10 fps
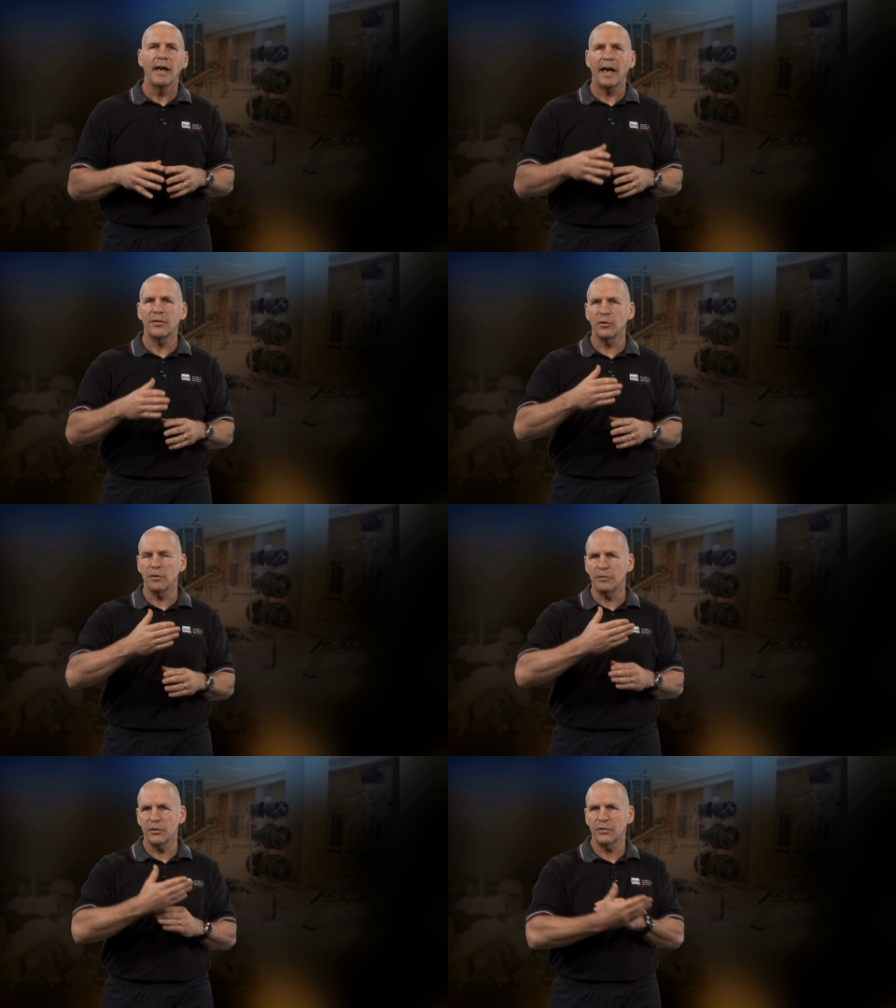And so
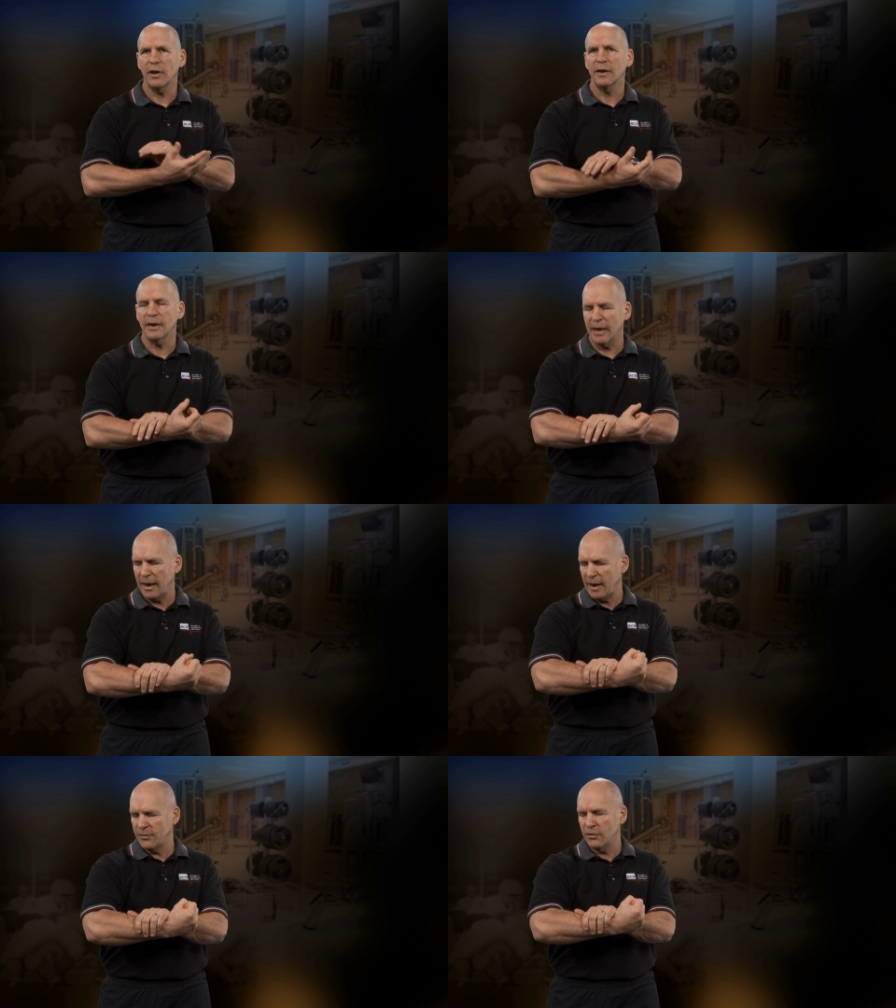if you're stuck in a
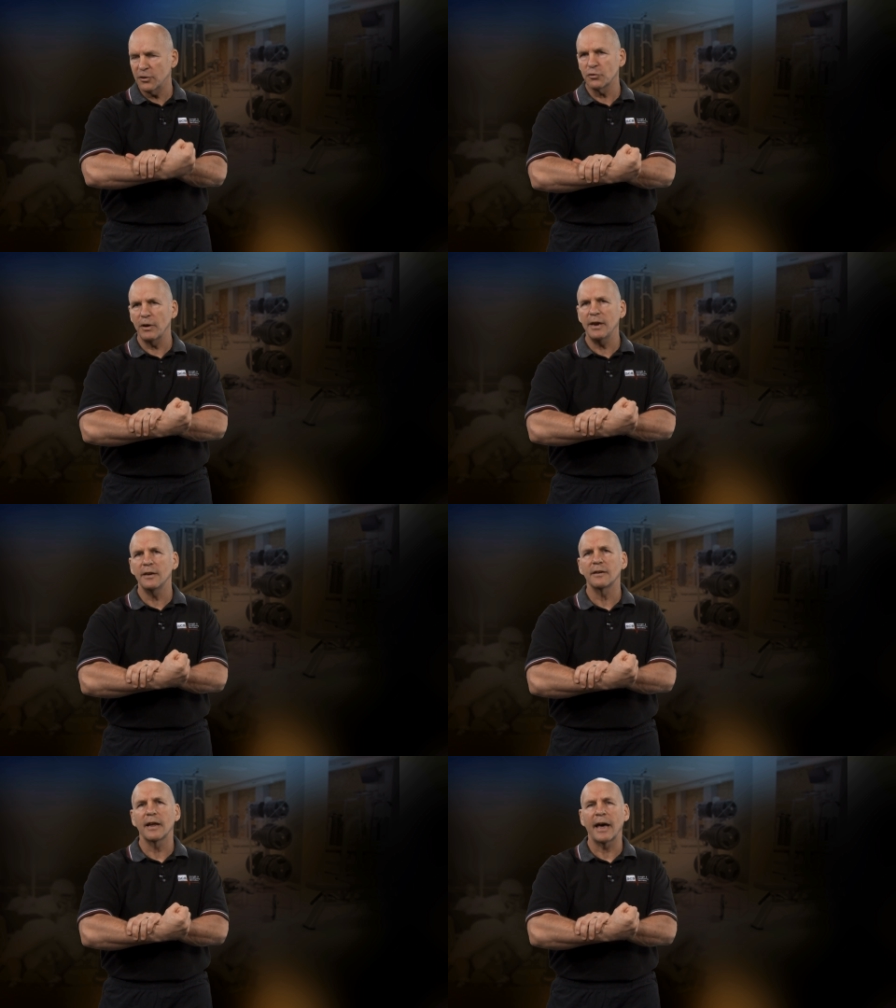cast and you're
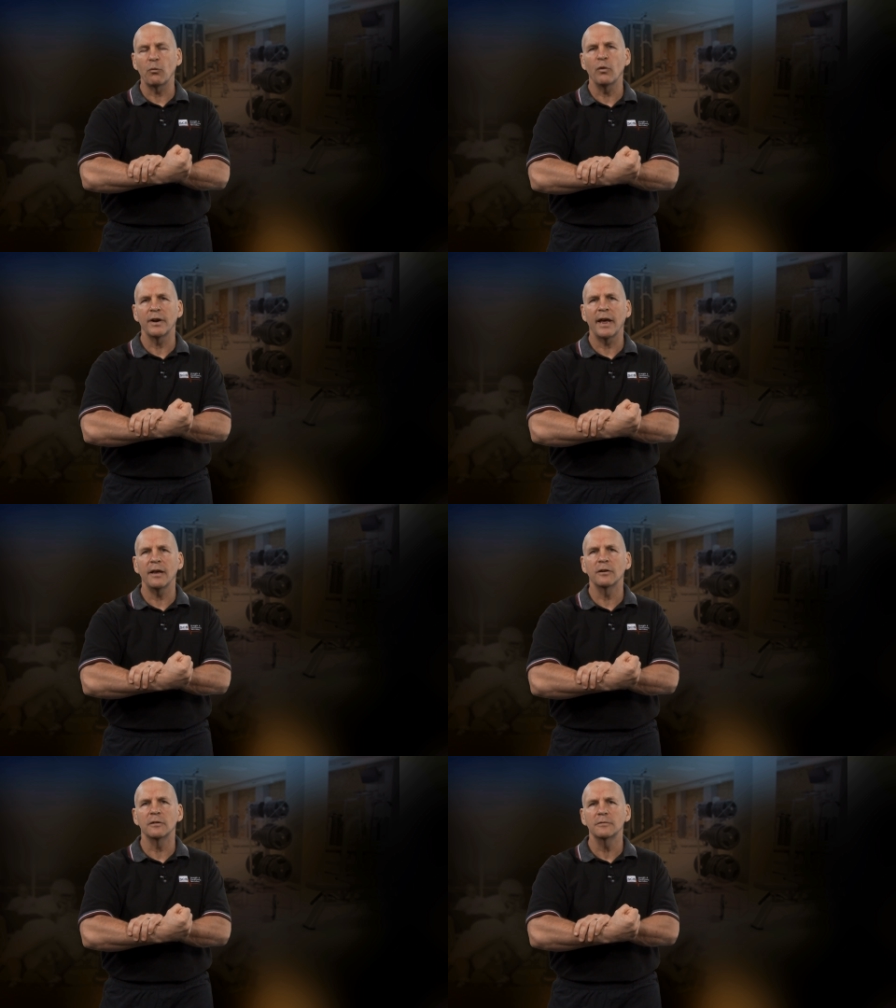trained at one
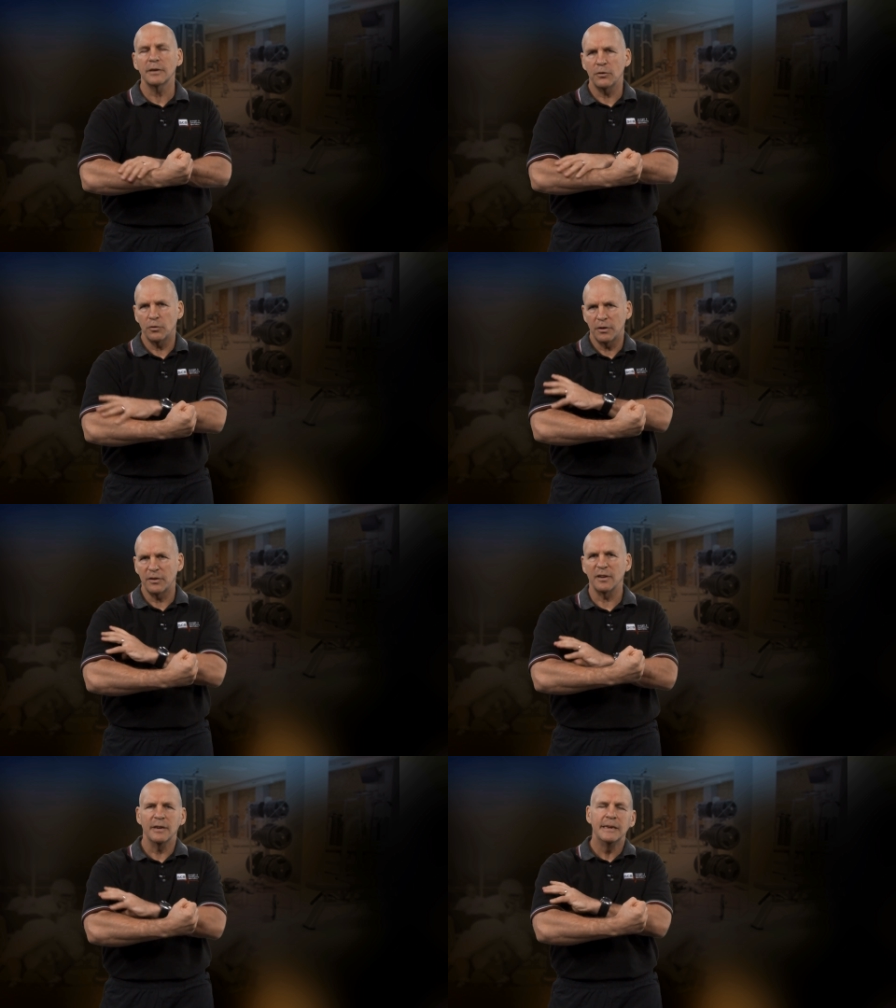angle in order
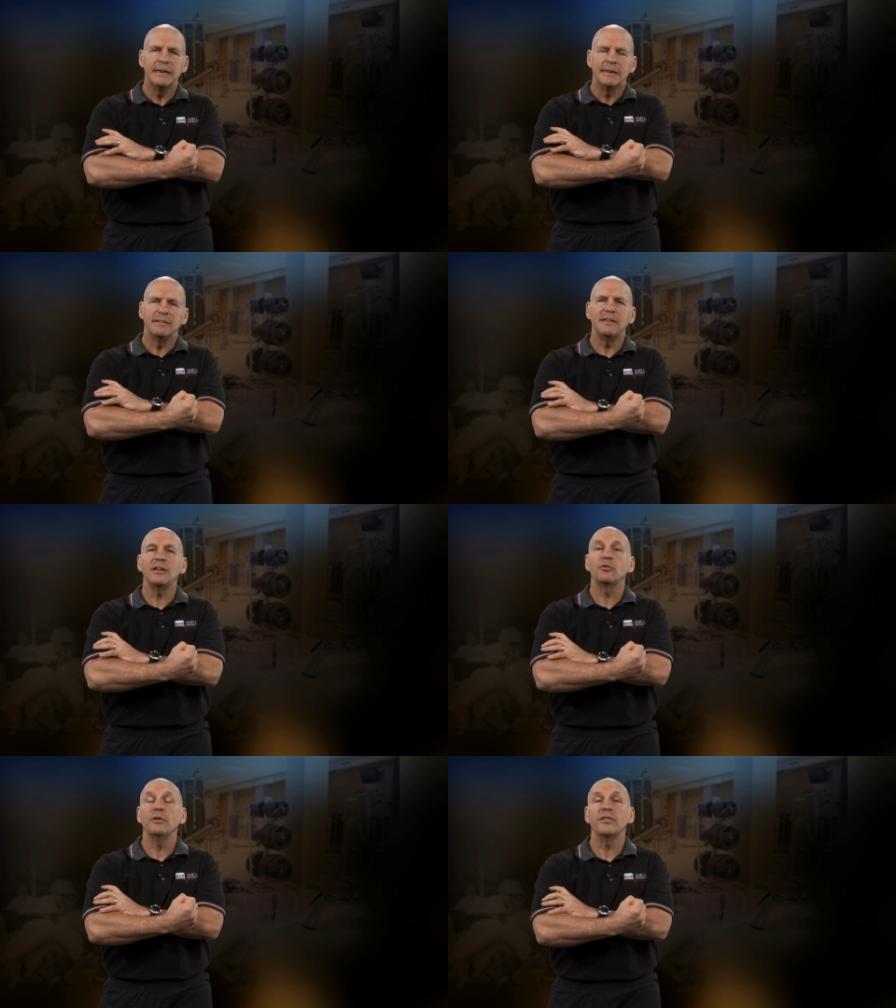to
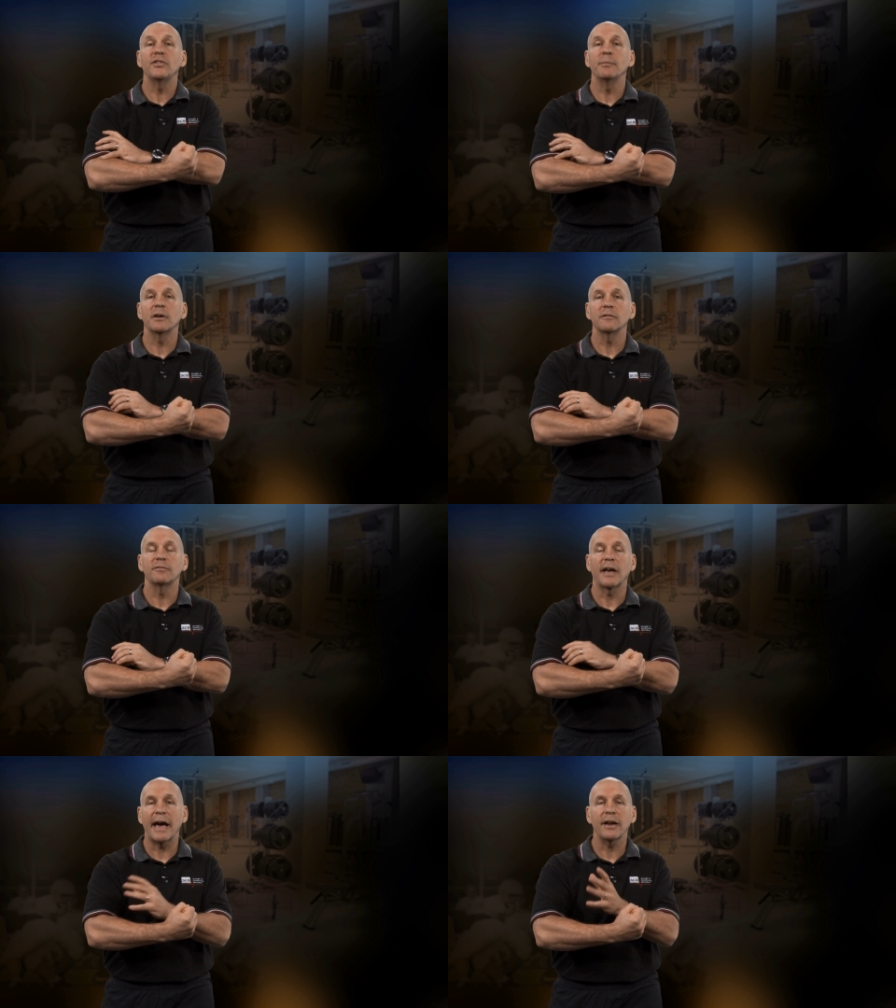decrease the amount of
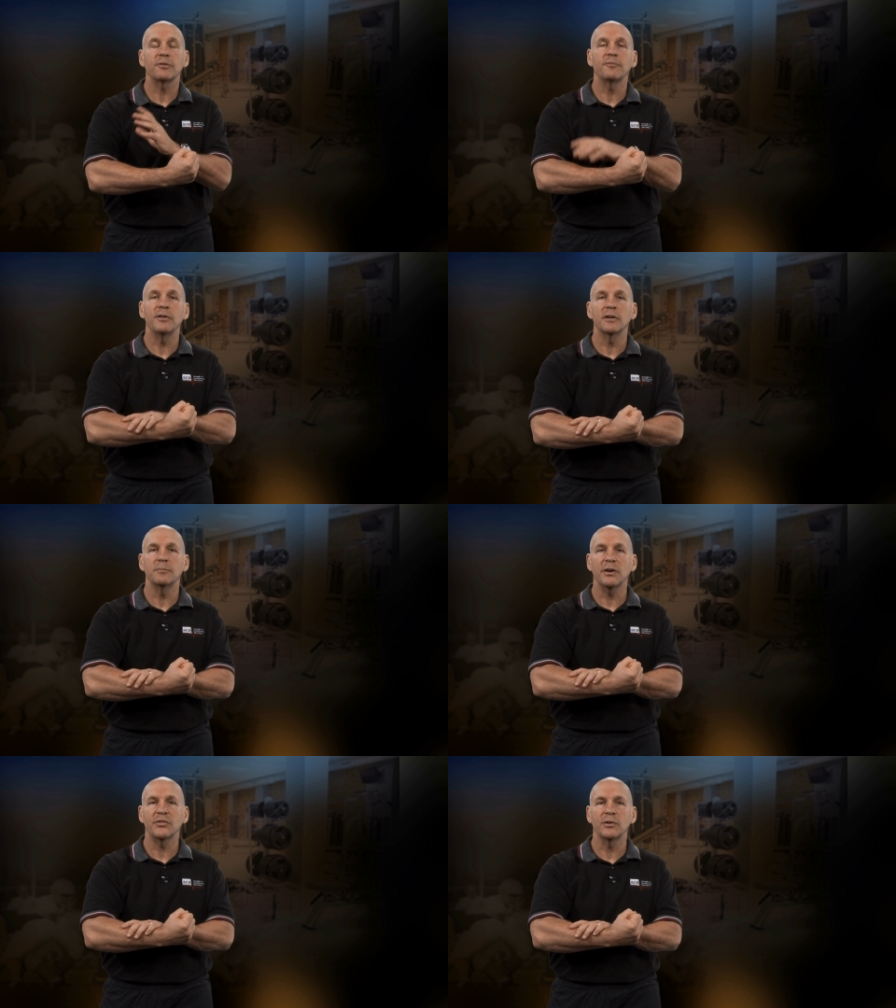atrophy in a
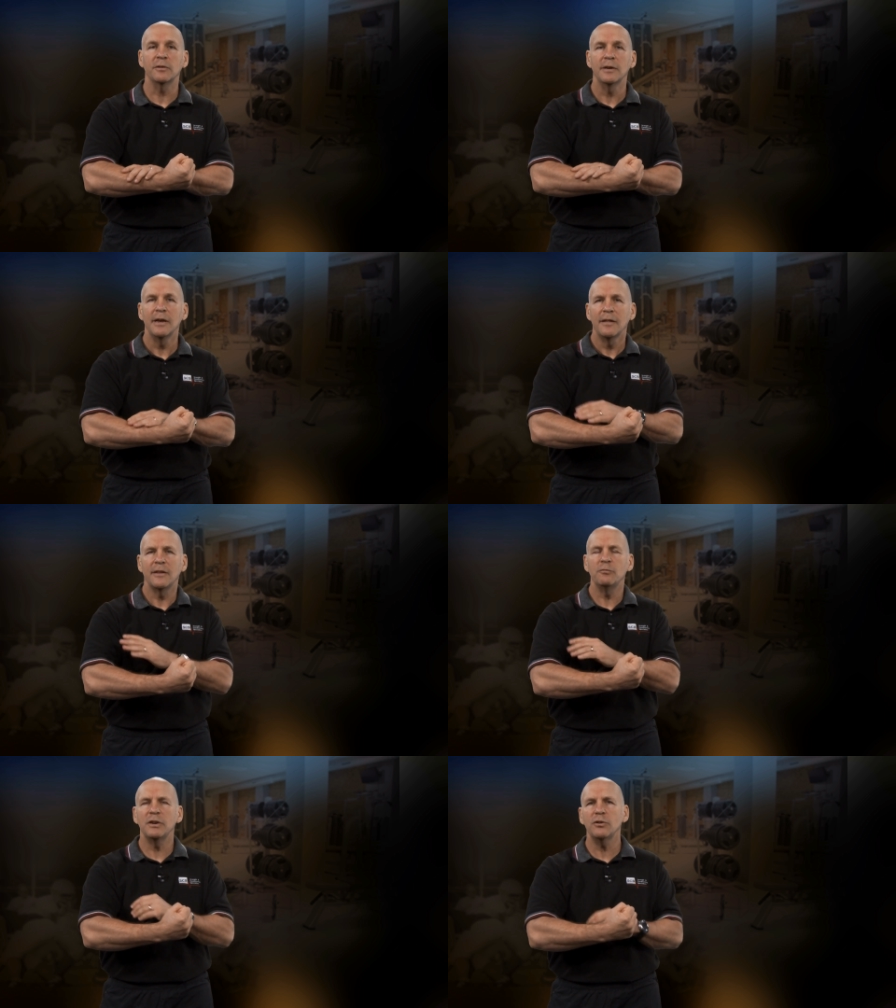muscle,
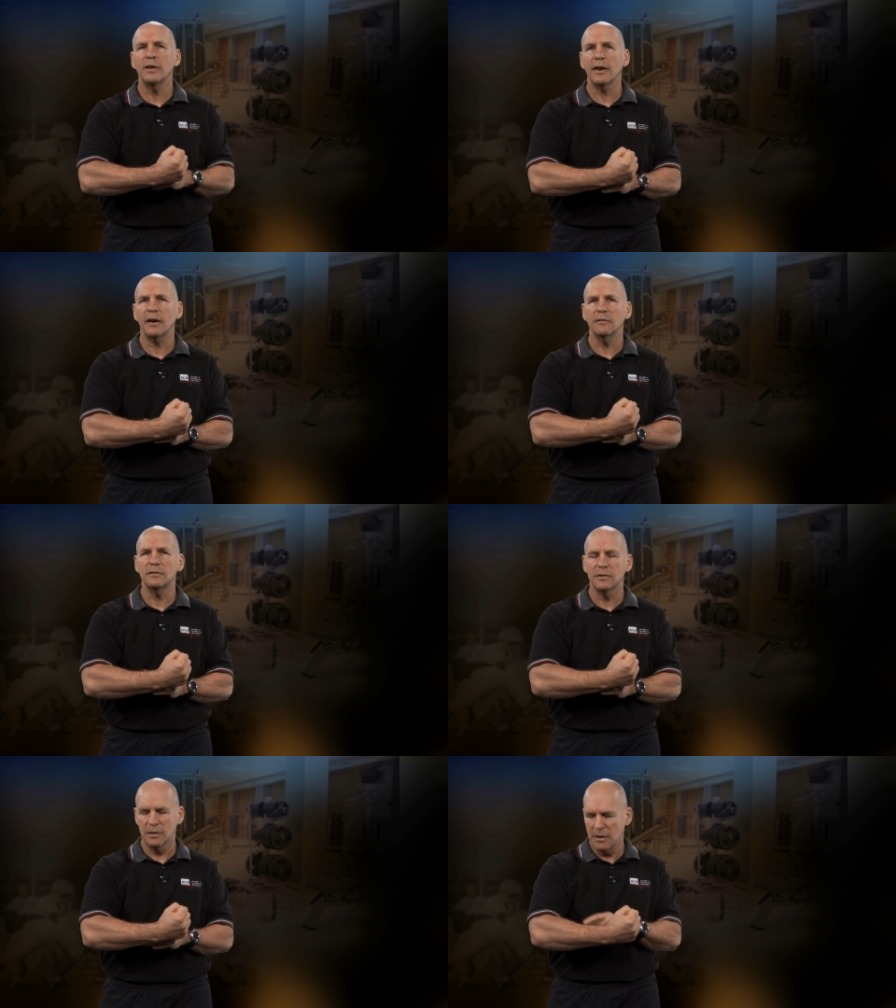then when you get out,
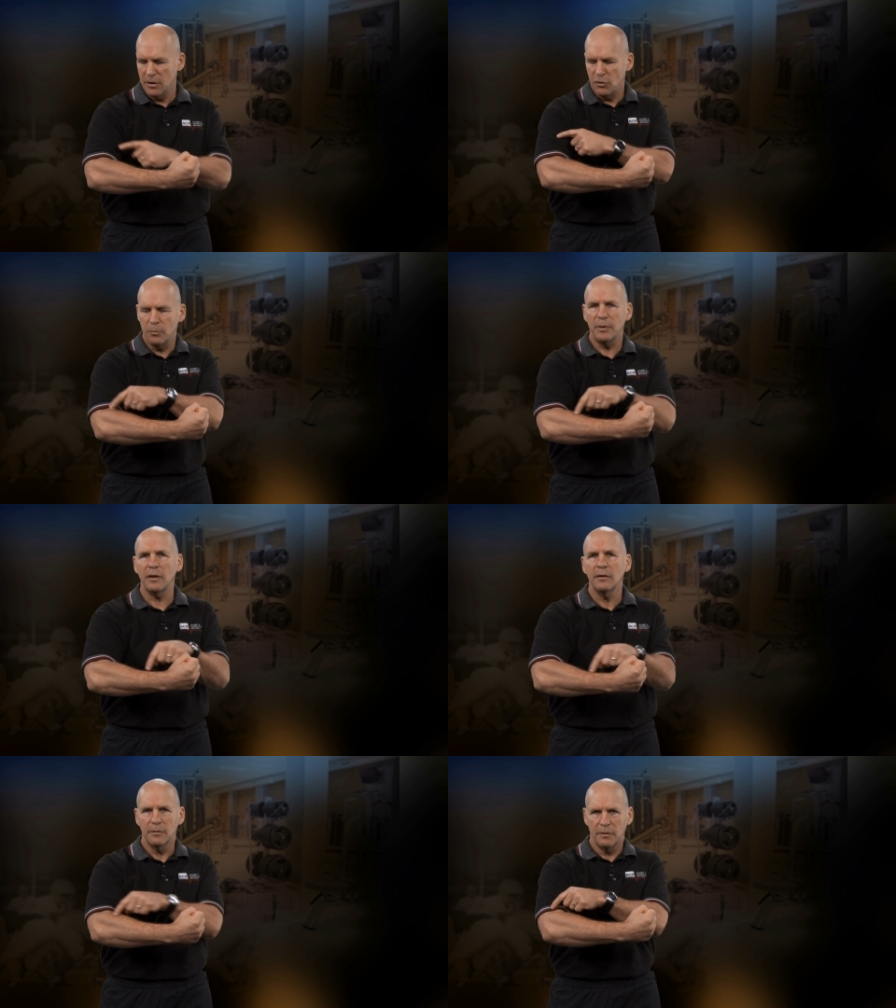you'll be